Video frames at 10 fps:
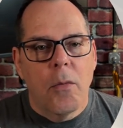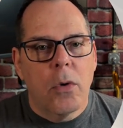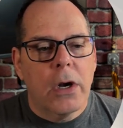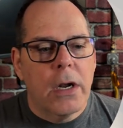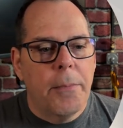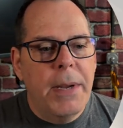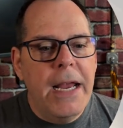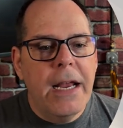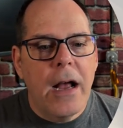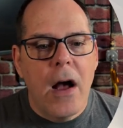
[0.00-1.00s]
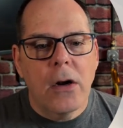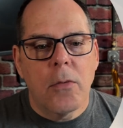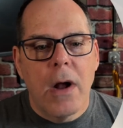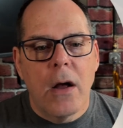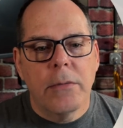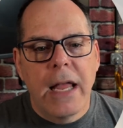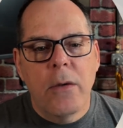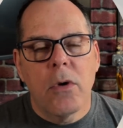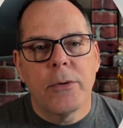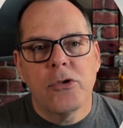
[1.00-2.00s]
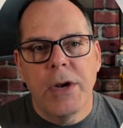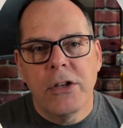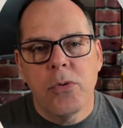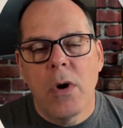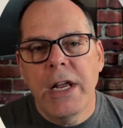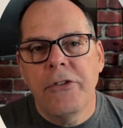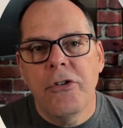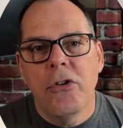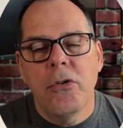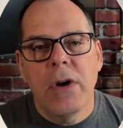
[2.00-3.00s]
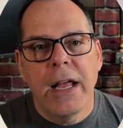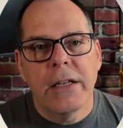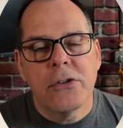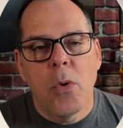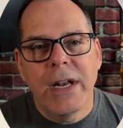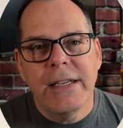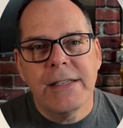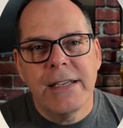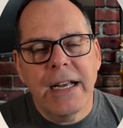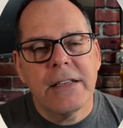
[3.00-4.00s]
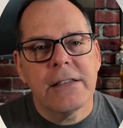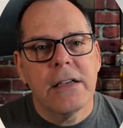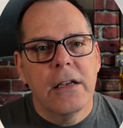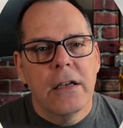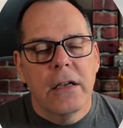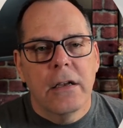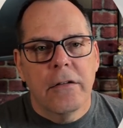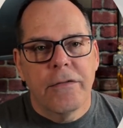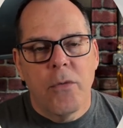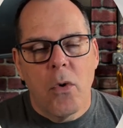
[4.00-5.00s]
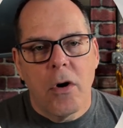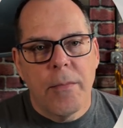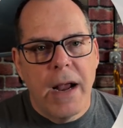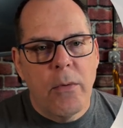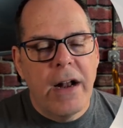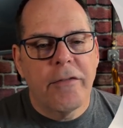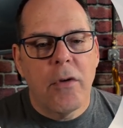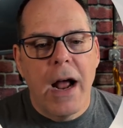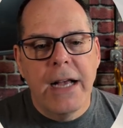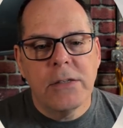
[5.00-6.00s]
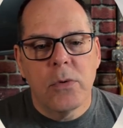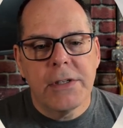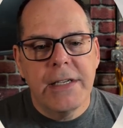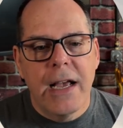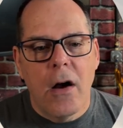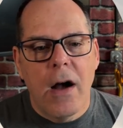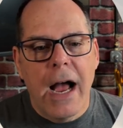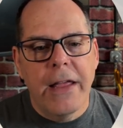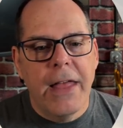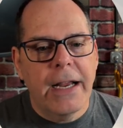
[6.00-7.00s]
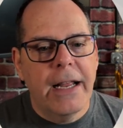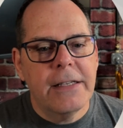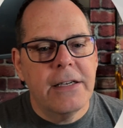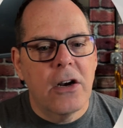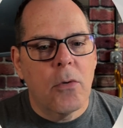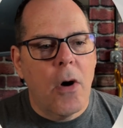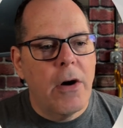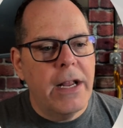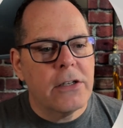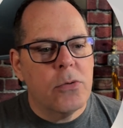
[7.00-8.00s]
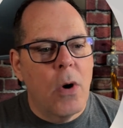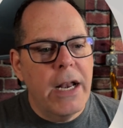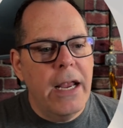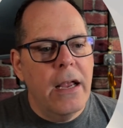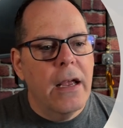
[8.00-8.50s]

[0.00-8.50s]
we're going to peak out around anywhere between 22 and 26 for my rate of rise, and we'll see how high that gets here. We're already at 20,